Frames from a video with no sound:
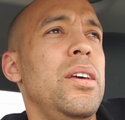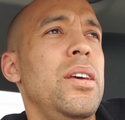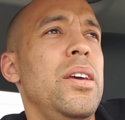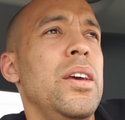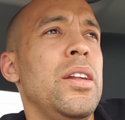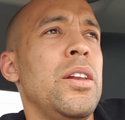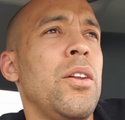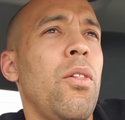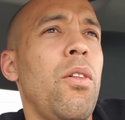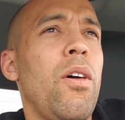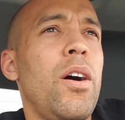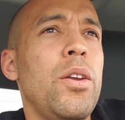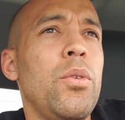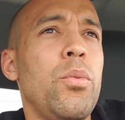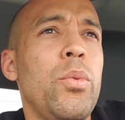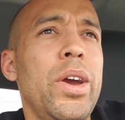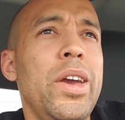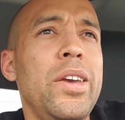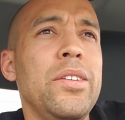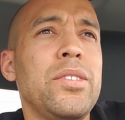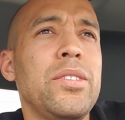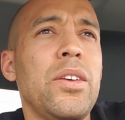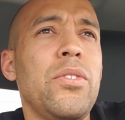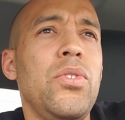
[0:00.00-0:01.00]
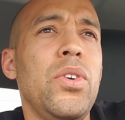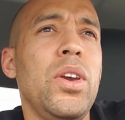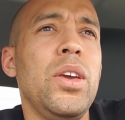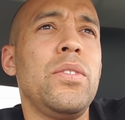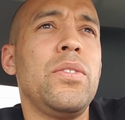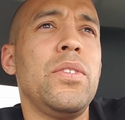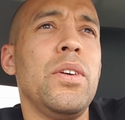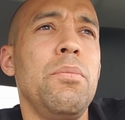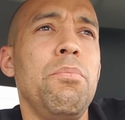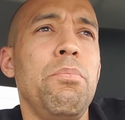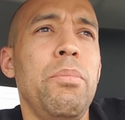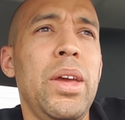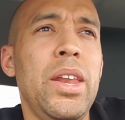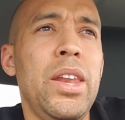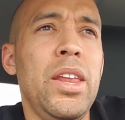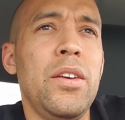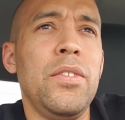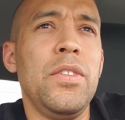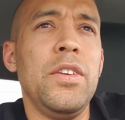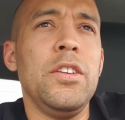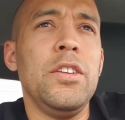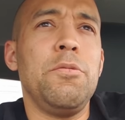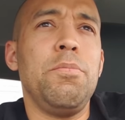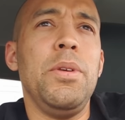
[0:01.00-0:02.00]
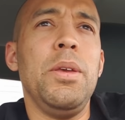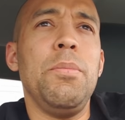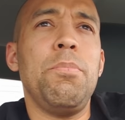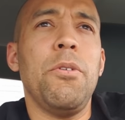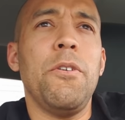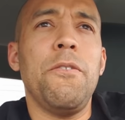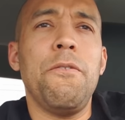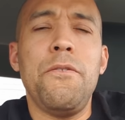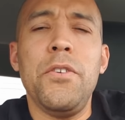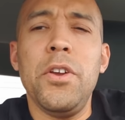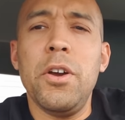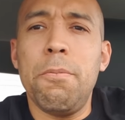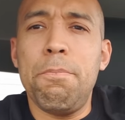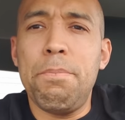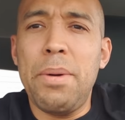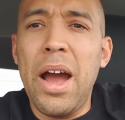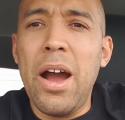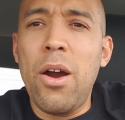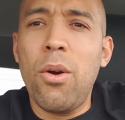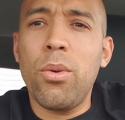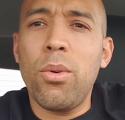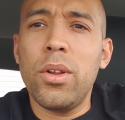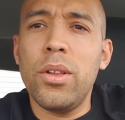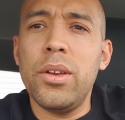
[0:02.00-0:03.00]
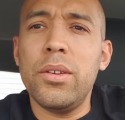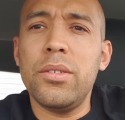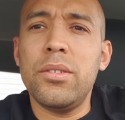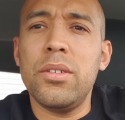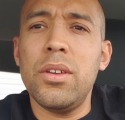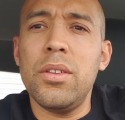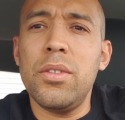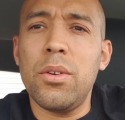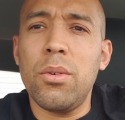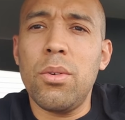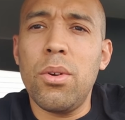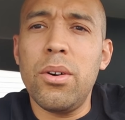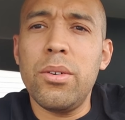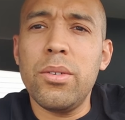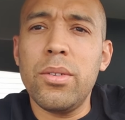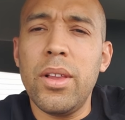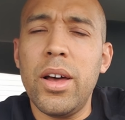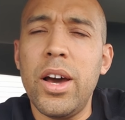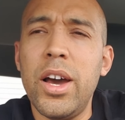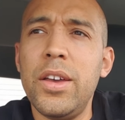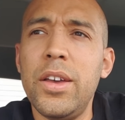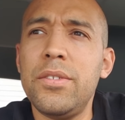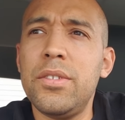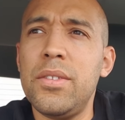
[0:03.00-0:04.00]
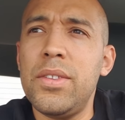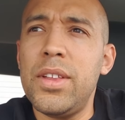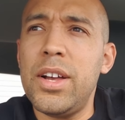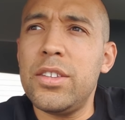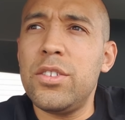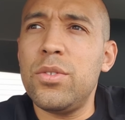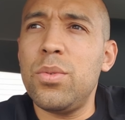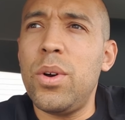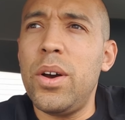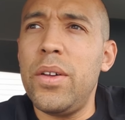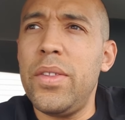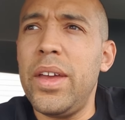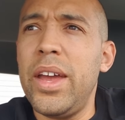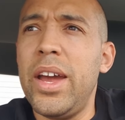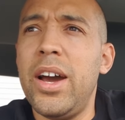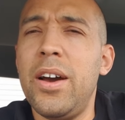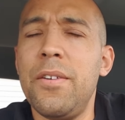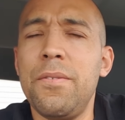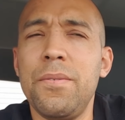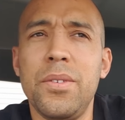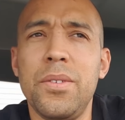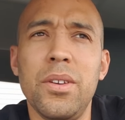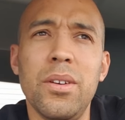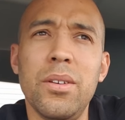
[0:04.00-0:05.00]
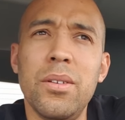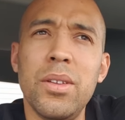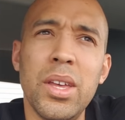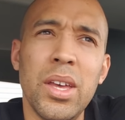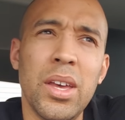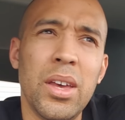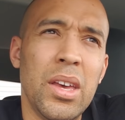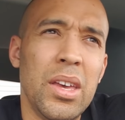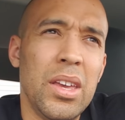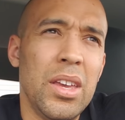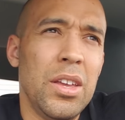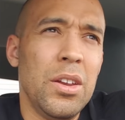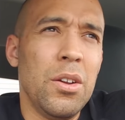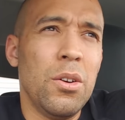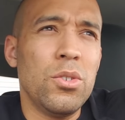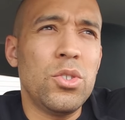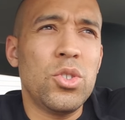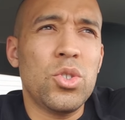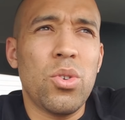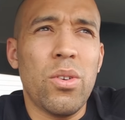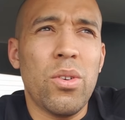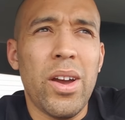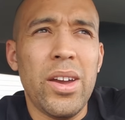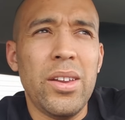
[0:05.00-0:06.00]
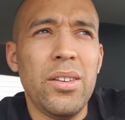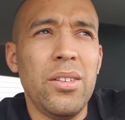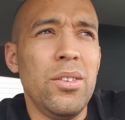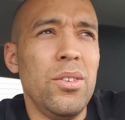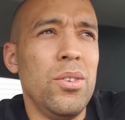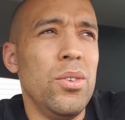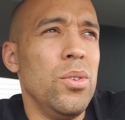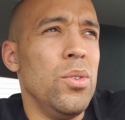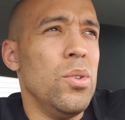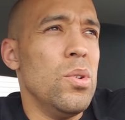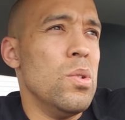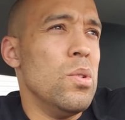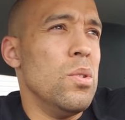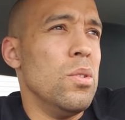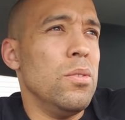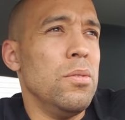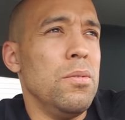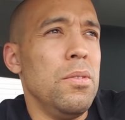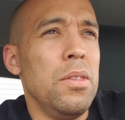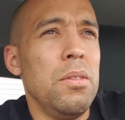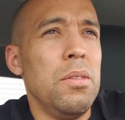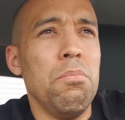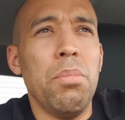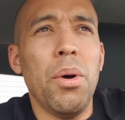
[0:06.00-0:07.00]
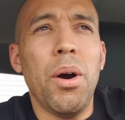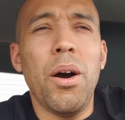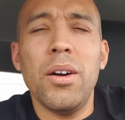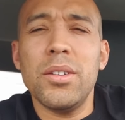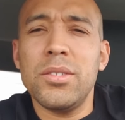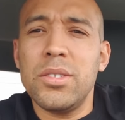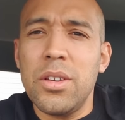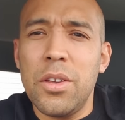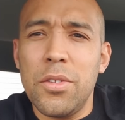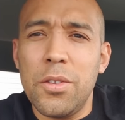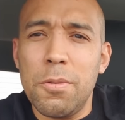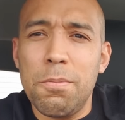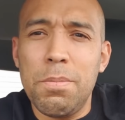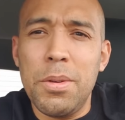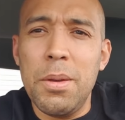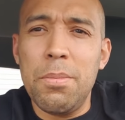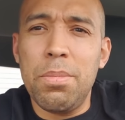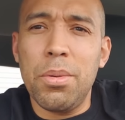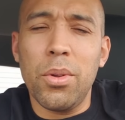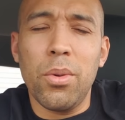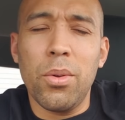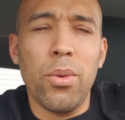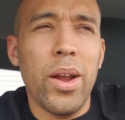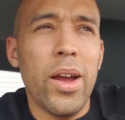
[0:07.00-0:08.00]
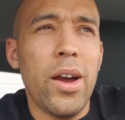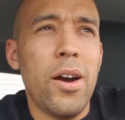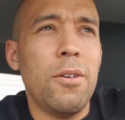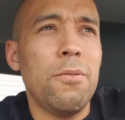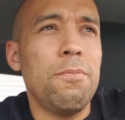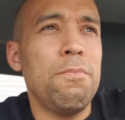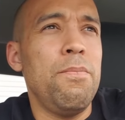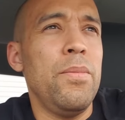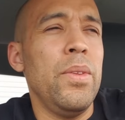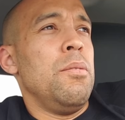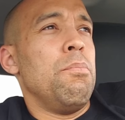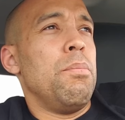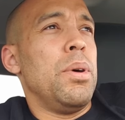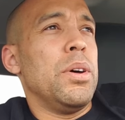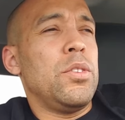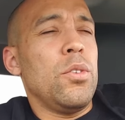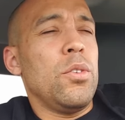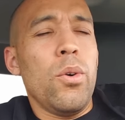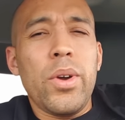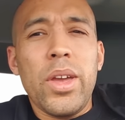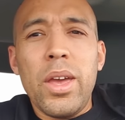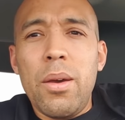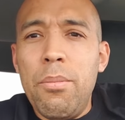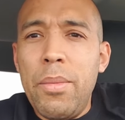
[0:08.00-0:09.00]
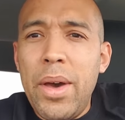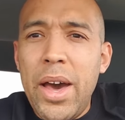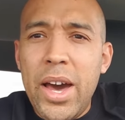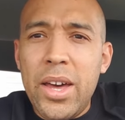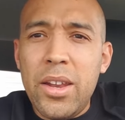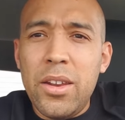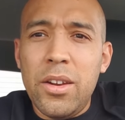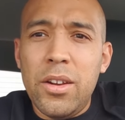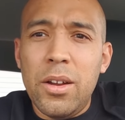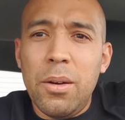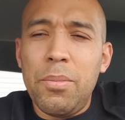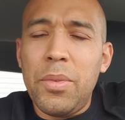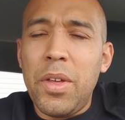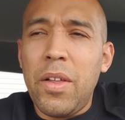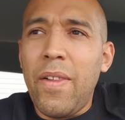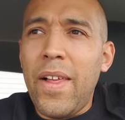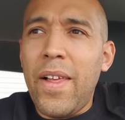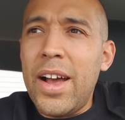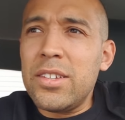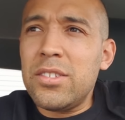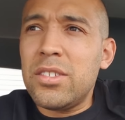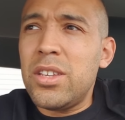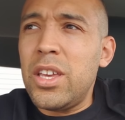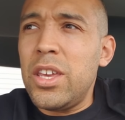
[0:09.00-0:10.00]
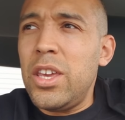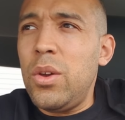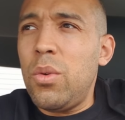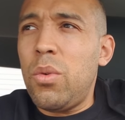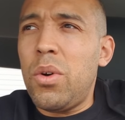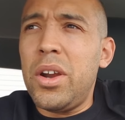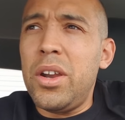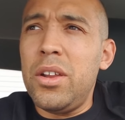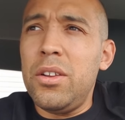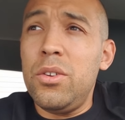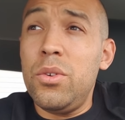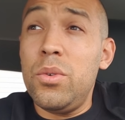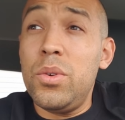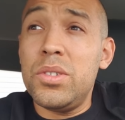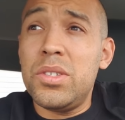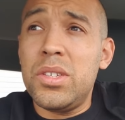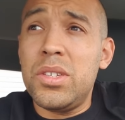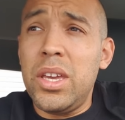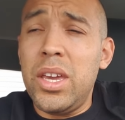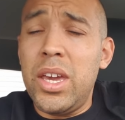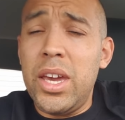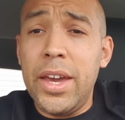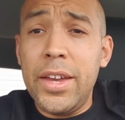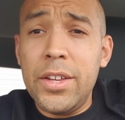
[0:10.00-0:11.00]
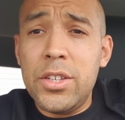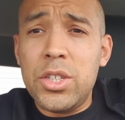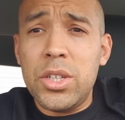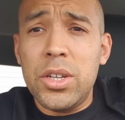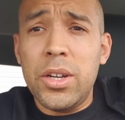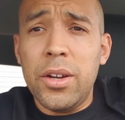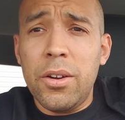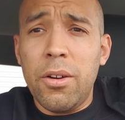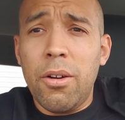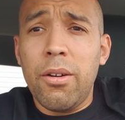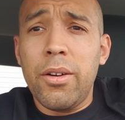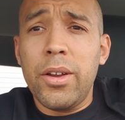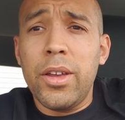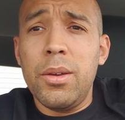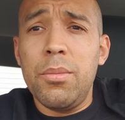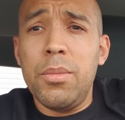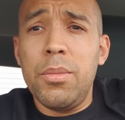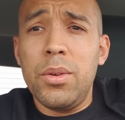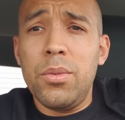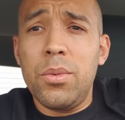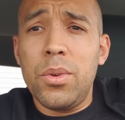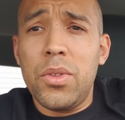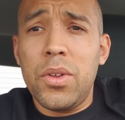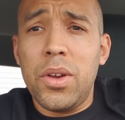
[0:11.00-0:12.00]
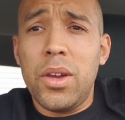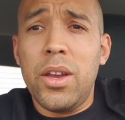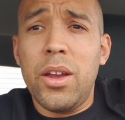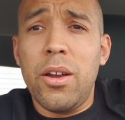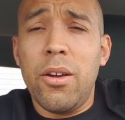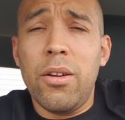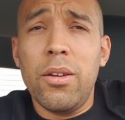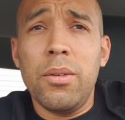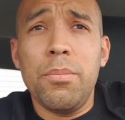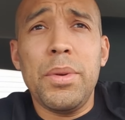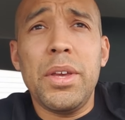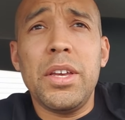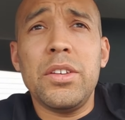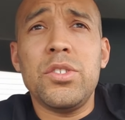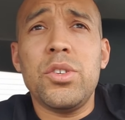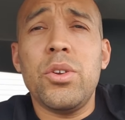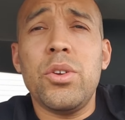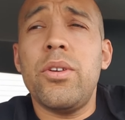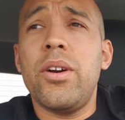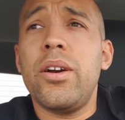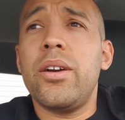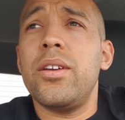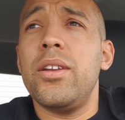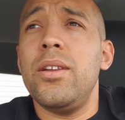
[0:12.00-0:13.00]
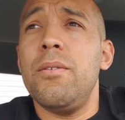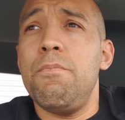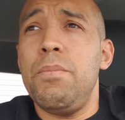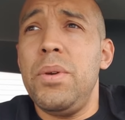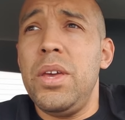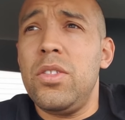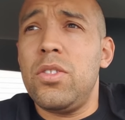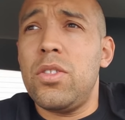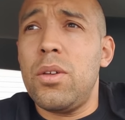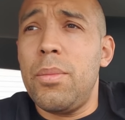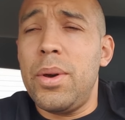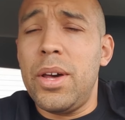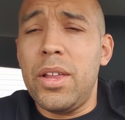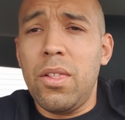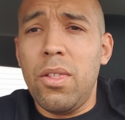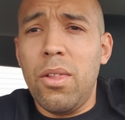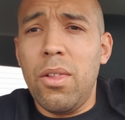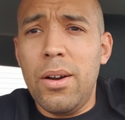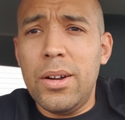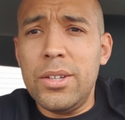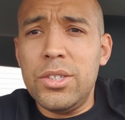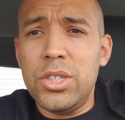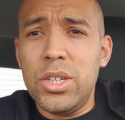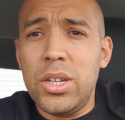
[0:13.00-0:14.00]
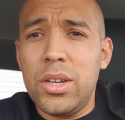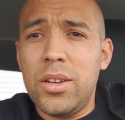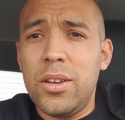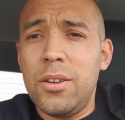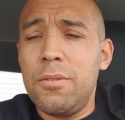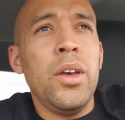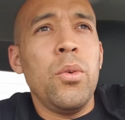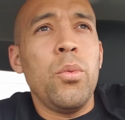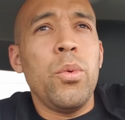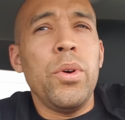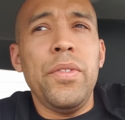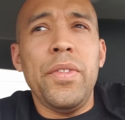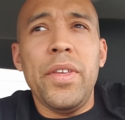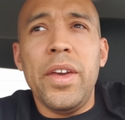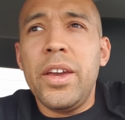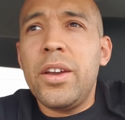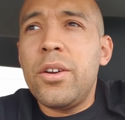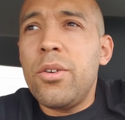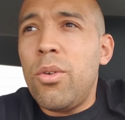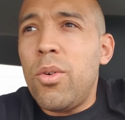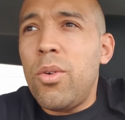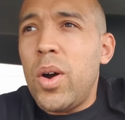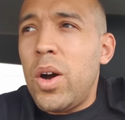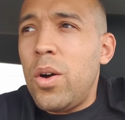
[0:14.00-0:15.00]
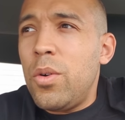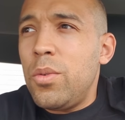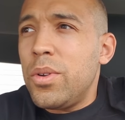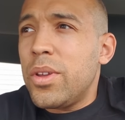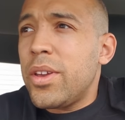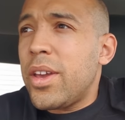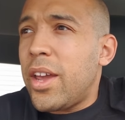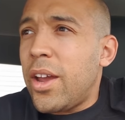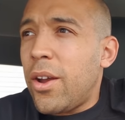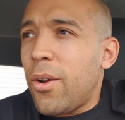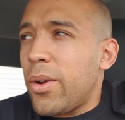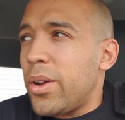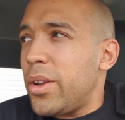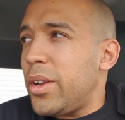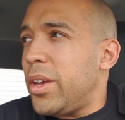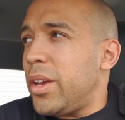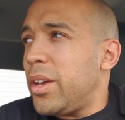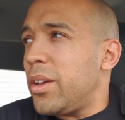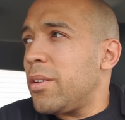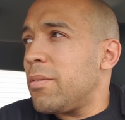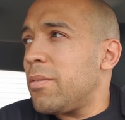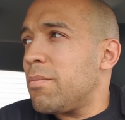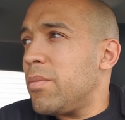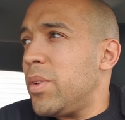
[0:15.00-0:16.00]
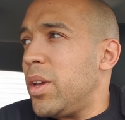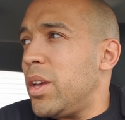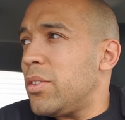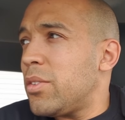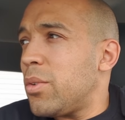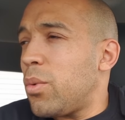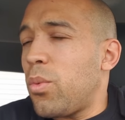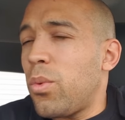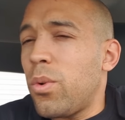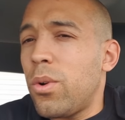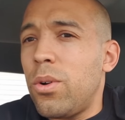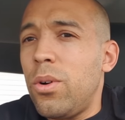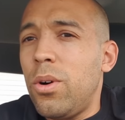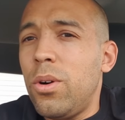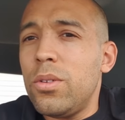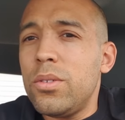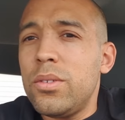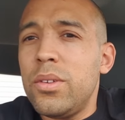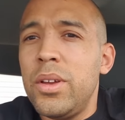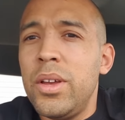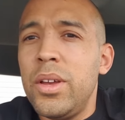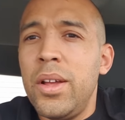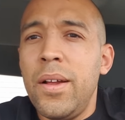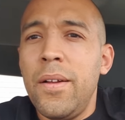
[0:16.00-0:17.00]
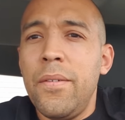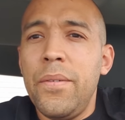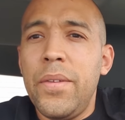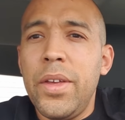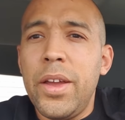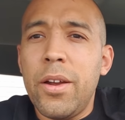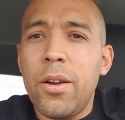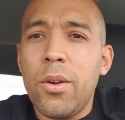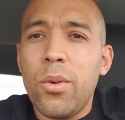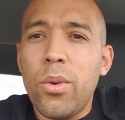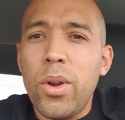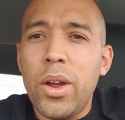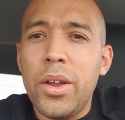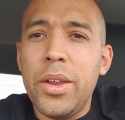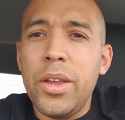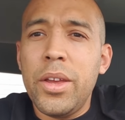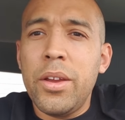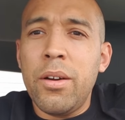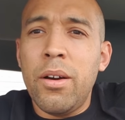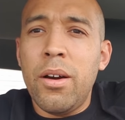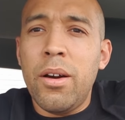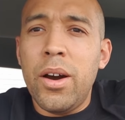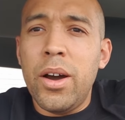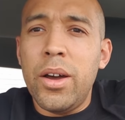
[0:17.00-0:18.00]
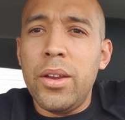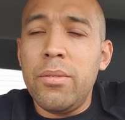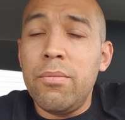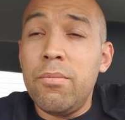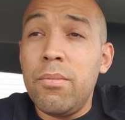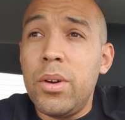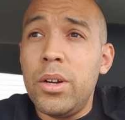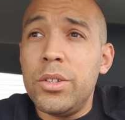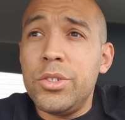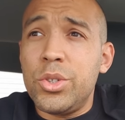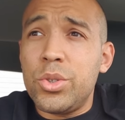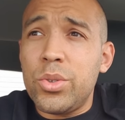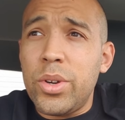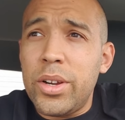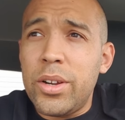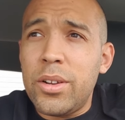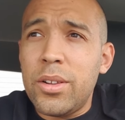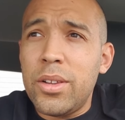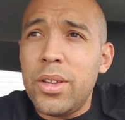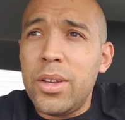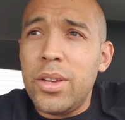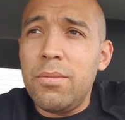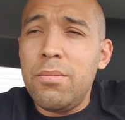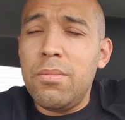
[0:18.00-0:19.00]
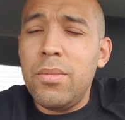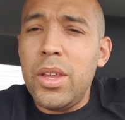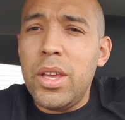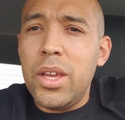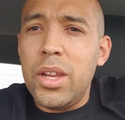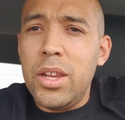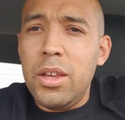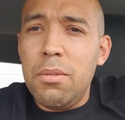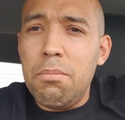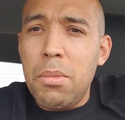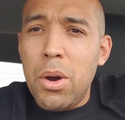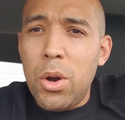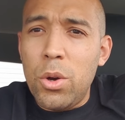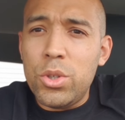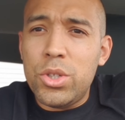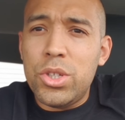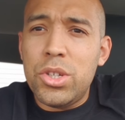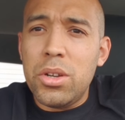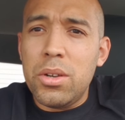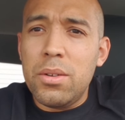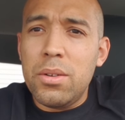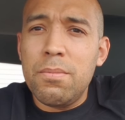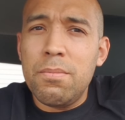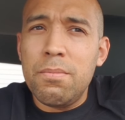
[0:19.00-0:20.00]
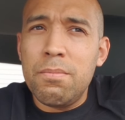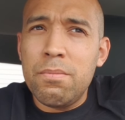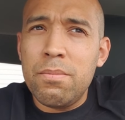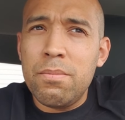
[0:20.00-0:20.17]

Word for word: In a lot of ways, I think that many of these people feel powerless in their own lives, and that's why they have to, you know, try to boss other people around. But don't get mad at them. The last thing you want to do is engage in an argument with a Karen, because you're not going to beat them at logic. When they go out Karening in the world, they are running on adrenaline and emotion.